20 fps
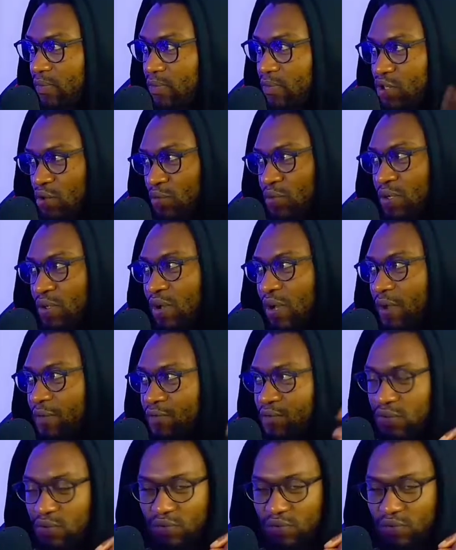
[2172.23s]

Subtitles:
So we don't have